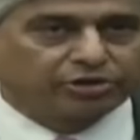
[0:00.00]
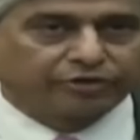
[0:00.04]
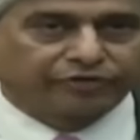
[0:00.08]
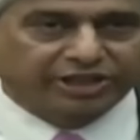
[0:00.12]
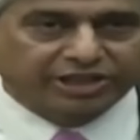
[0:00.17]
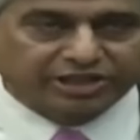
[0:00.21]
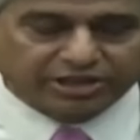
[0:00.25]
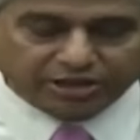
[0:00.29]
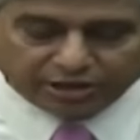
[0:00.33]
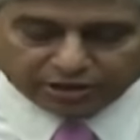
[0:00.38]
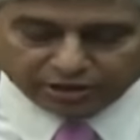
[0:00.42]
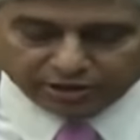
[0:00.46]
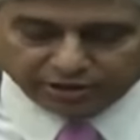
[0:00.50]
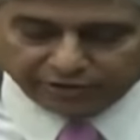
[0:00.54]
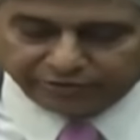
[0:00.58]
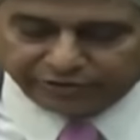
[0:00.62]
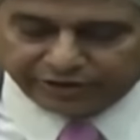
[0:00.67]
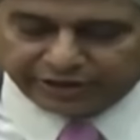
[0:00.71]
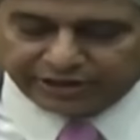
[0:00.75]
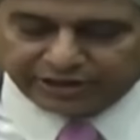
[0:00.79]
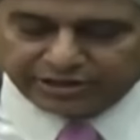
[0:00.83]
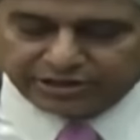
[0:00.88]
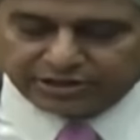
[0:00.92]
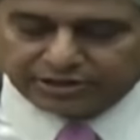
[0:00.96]
of External
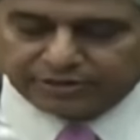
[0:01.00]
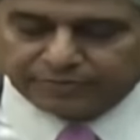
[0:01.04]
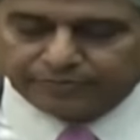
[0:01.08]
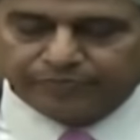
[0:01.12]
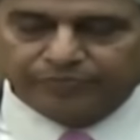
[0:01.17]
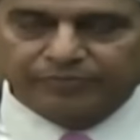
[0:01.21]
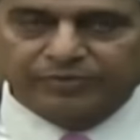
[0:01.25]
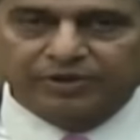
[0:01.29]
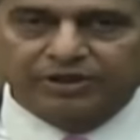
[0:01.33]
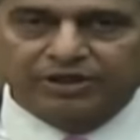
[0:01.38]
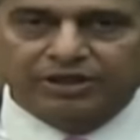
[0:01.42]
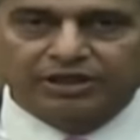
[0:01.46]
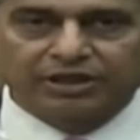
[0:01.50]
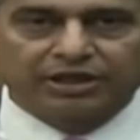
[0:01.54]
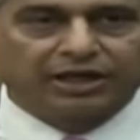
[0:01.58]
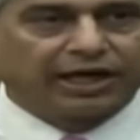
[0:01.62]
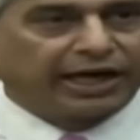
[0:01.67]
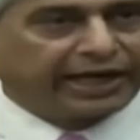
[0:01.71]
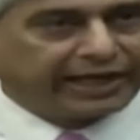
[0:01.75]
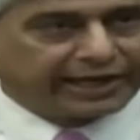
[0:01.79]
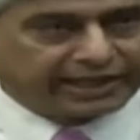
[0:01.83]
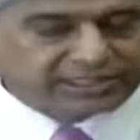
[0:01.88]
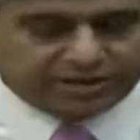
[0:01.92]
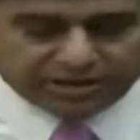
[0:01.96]
Affairs,
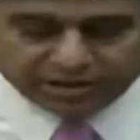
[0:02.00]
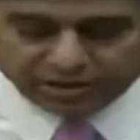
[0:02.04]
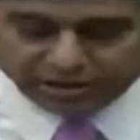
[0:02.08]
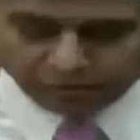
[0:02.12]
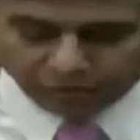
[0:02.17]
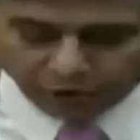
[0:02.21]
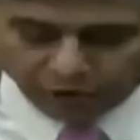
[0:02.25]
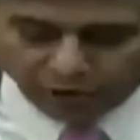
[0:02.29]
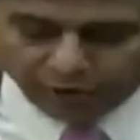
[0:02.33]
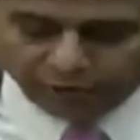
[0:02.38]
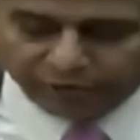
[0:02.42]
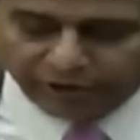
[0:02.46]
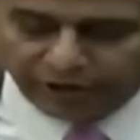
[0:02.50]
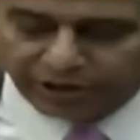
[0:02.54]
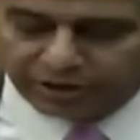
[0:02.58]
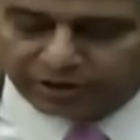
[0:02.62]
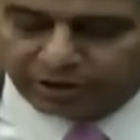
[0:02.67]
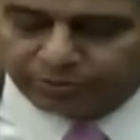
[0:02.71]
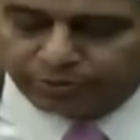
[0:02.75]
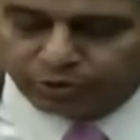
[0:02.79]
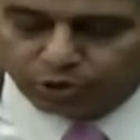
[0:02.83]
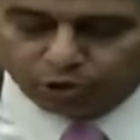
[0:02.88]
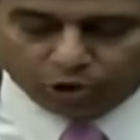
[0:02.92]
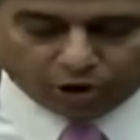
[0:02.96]
I extend a warm
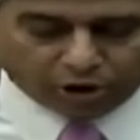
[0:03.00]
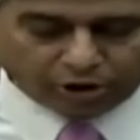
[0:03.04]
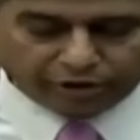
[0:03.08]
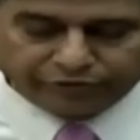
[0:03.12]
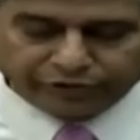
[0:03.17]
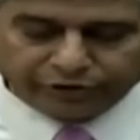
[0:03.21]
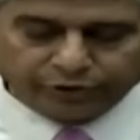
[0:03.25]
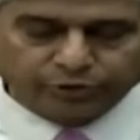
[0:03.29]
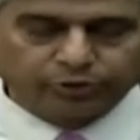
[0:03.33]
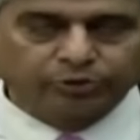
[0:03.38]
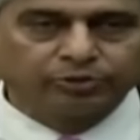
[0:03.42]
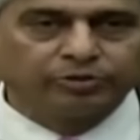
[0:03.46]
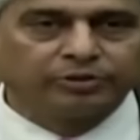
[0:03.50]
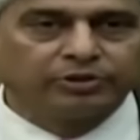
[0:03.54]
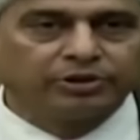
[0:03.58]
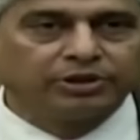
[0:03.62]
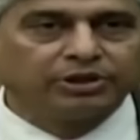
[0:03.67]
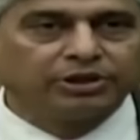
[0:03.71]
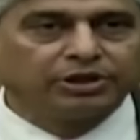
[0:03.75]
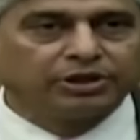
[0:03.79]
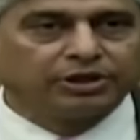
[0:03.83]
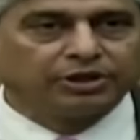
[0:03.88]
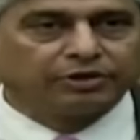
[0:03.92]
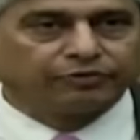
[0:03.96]
welcome to all of you
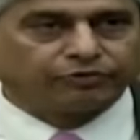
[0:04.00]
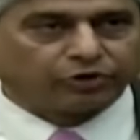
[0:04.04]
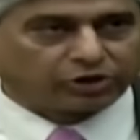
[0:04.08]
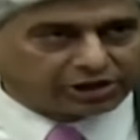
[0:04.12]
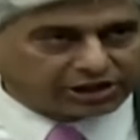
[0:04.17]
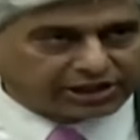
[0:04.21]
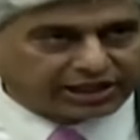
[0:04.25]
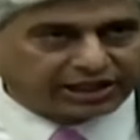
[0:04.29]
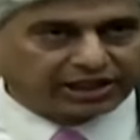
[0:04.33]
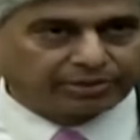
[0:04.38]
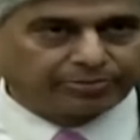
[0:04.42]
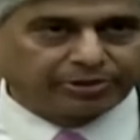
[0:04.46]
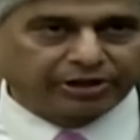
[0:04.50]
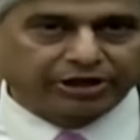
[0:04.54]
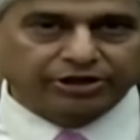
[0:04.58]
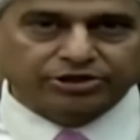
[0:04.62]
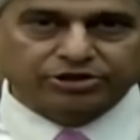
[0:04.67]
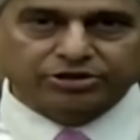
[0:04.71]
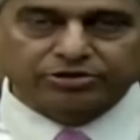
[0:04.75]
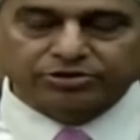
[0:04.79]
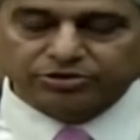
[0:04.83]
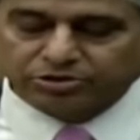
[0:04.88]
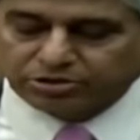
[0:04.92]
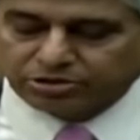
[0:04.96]
for the
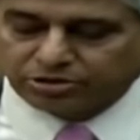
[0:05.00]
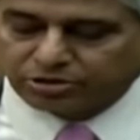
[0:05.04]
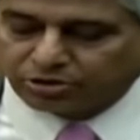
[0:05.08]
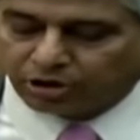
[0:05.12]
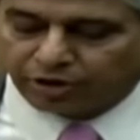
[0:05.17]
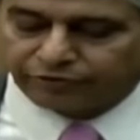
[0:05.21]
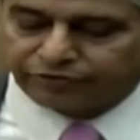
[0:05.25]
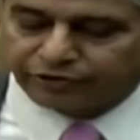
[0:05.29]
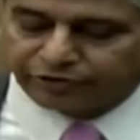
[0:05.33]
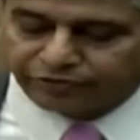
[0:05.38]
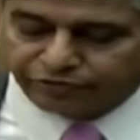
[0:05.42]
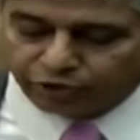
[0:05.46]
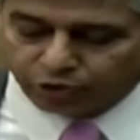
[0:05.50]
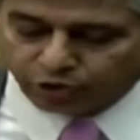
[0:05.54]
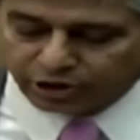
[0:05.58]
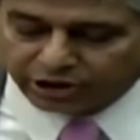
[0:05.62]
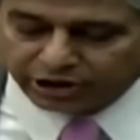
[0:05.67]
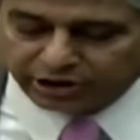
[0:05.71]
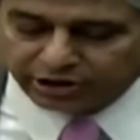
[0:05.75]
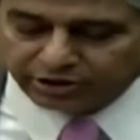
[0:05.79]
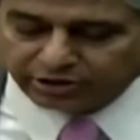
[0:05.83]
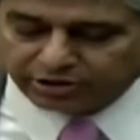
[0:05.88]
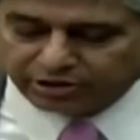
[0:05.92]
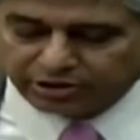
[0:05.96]
celebrations of the
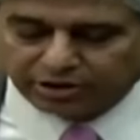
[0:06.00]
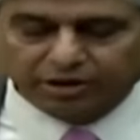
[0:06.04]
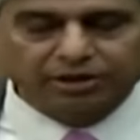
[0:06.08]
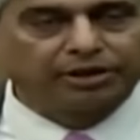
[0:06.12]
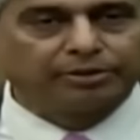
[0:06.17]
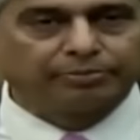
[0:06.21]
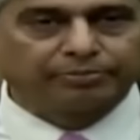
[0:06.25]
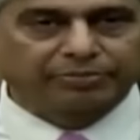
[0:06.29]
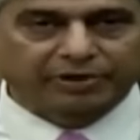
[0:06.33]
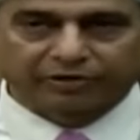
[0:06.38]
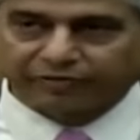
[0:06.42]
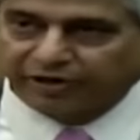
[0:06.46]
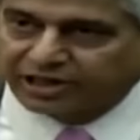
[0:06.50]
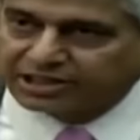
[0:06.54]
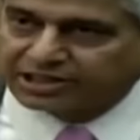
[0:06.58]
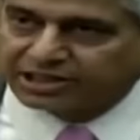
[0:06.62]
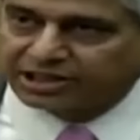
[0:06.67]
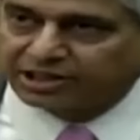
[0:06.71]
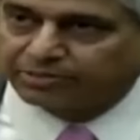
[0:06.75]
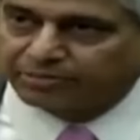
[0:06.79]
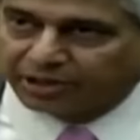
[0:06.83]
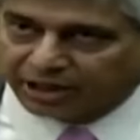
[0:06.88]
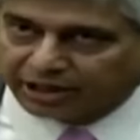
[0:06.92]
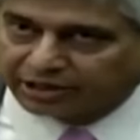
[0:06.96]
14th
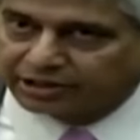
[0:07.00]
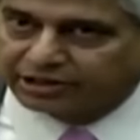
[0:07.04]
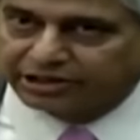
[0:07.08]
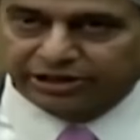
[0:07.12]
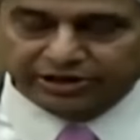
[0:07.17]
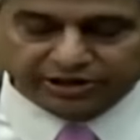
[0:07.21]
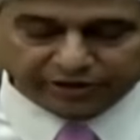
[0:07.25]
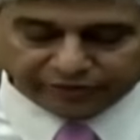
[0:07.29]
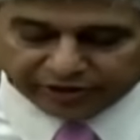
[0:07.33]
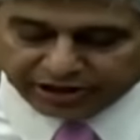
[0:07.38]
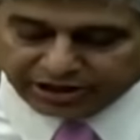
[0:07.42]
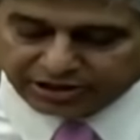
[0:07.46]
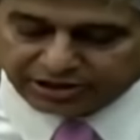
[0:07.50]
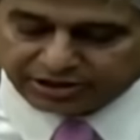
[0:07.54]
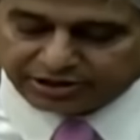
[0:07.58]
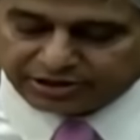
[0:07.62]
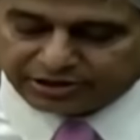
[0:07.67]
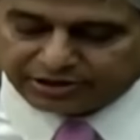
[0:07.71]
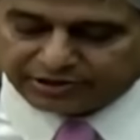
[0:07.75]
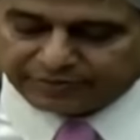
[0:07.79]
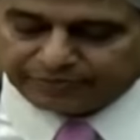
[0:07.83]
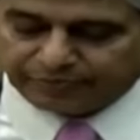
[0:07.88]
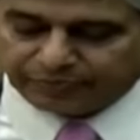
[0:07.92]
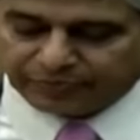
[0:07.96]
Pravasi Bharatiya
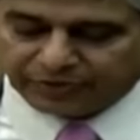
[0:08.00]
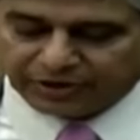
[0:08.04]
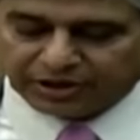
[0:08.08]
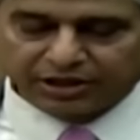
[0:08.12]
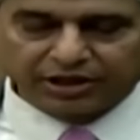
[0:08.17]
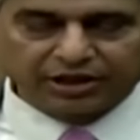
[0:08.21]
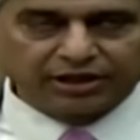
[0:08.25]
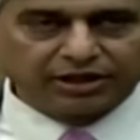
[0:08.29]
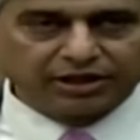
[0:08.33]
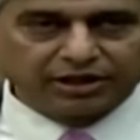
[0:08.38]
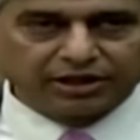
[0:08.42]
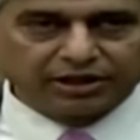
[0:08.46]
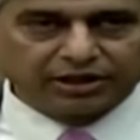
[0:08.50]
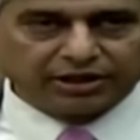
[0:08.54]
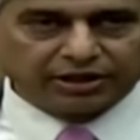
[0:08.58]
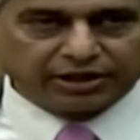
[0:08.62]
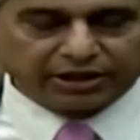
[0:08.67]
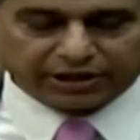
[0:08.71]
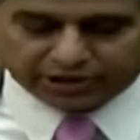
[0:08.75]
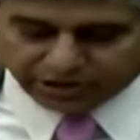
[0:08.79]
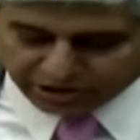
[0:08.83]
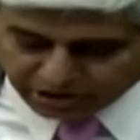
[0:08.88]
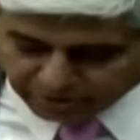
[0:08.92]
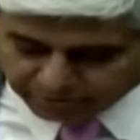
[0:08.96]
Divas.
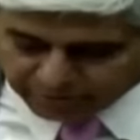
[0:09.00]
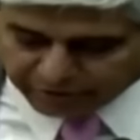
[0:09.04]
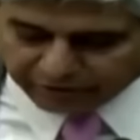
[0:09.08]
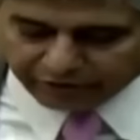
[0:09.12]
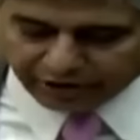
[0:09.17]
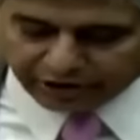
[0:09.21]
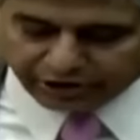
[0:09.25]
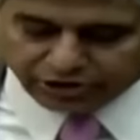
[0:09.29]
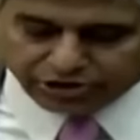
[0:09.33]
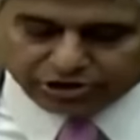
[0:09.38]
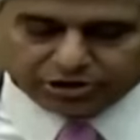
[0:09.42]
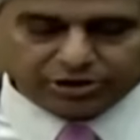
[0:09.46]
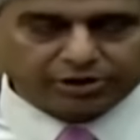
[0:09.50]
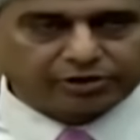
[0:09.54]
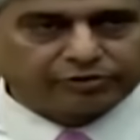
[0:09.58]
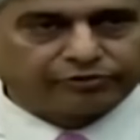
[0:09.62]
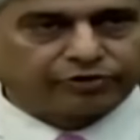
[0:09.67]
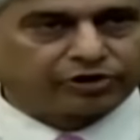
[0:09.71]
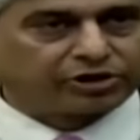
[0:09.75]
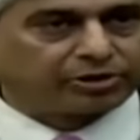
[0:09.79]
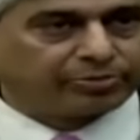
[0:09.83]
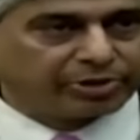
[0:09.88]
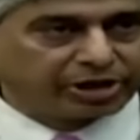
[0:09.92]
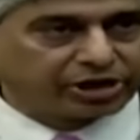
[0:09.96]
It is a privilege
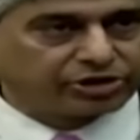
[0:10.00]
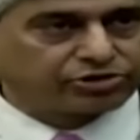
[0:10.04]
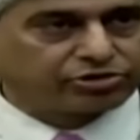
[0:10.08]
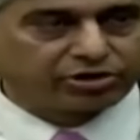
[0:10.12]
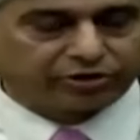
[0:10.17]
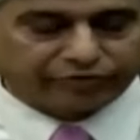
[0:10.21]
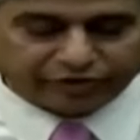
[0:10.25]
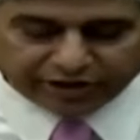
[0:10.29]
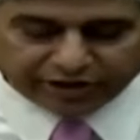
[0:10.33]
for the Ministry of